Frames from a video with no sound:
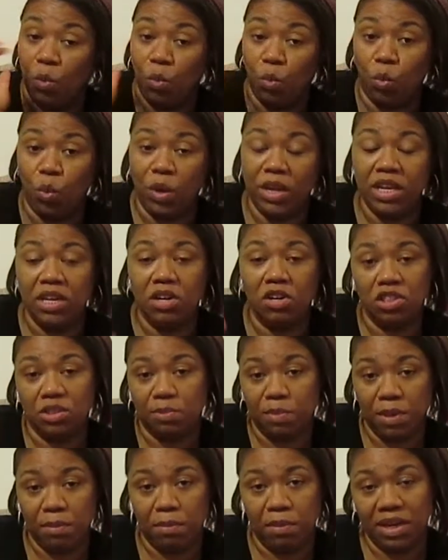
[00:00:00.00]
would he go
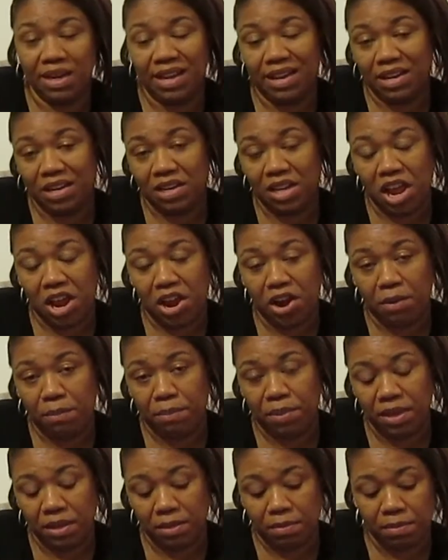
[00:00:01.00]
spend money at an
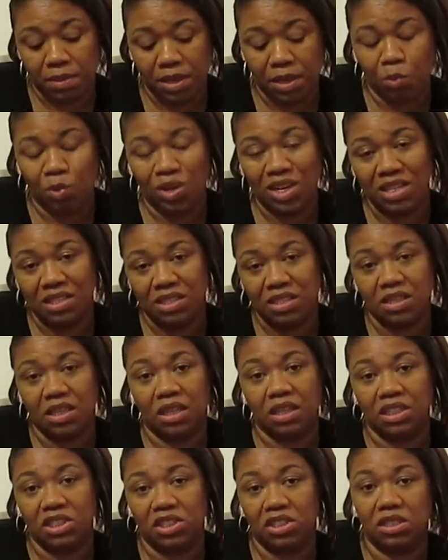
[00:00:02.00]
Airbnb when his
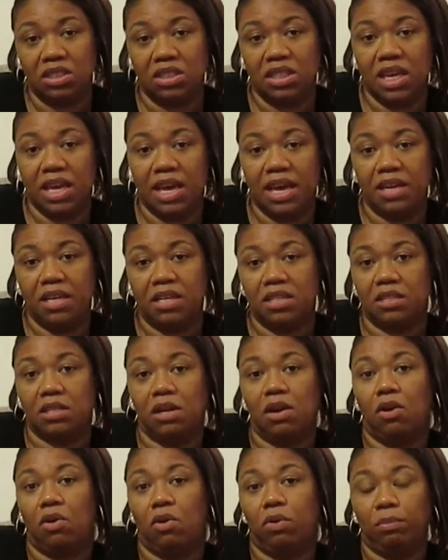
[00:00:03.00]
son could just stay at his
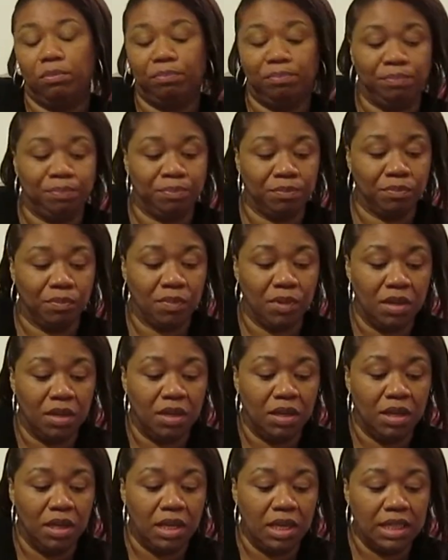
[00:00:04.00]
home?
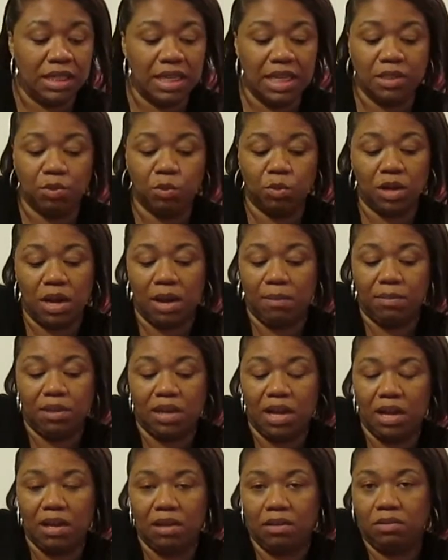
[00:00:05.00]
That's what I'm
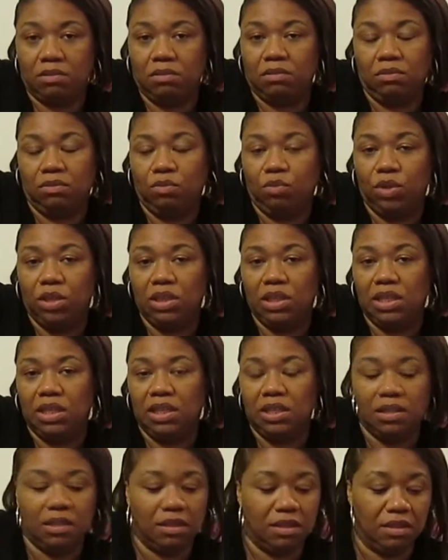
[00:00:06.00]
like,
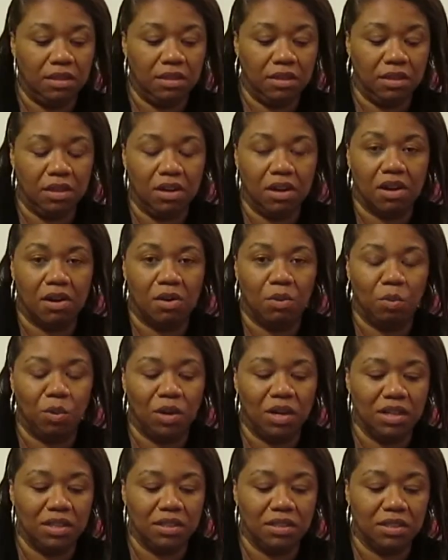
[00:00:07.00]
really? Girl,
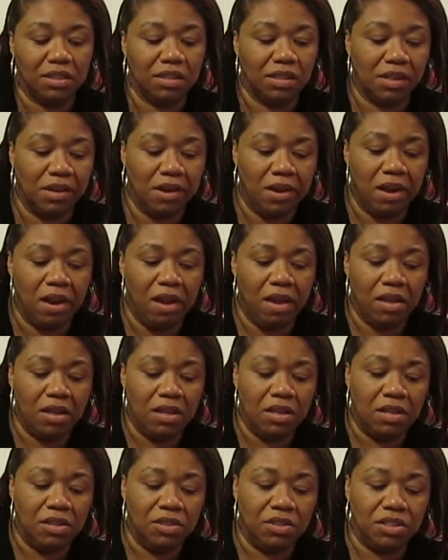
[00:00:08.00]
what?
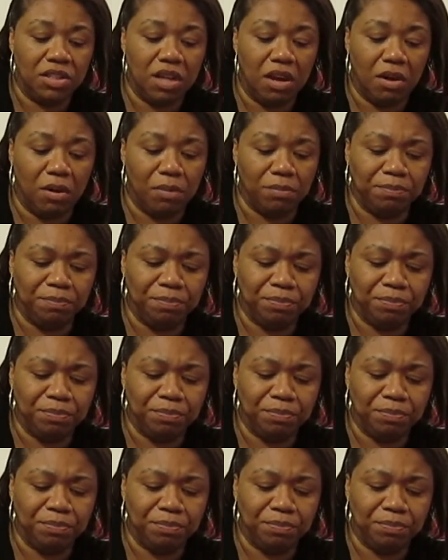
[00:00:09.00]
So,